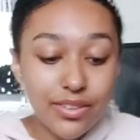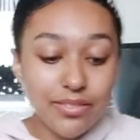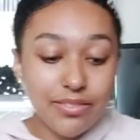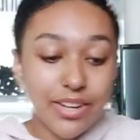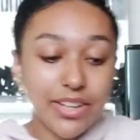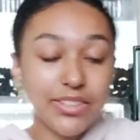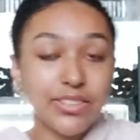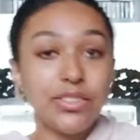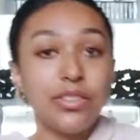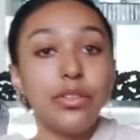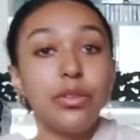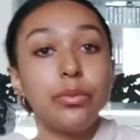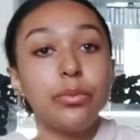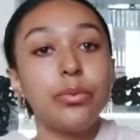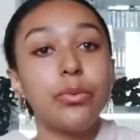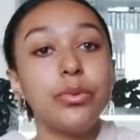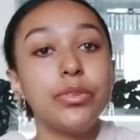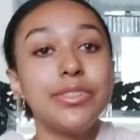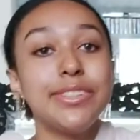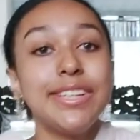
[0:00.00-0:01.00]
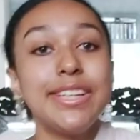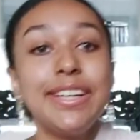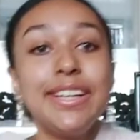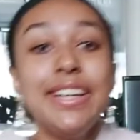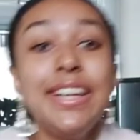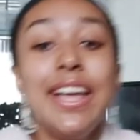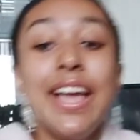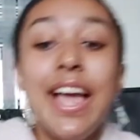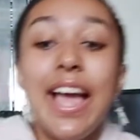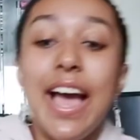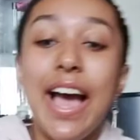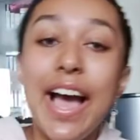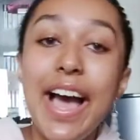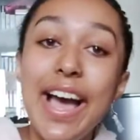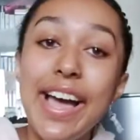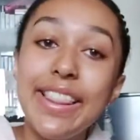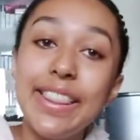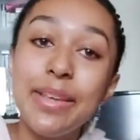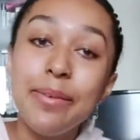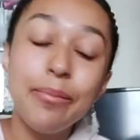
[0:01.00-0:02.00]
rest of the water,
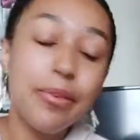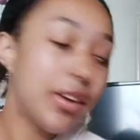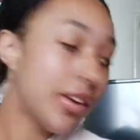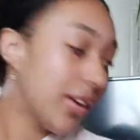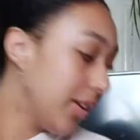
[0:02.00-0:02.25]
and then we're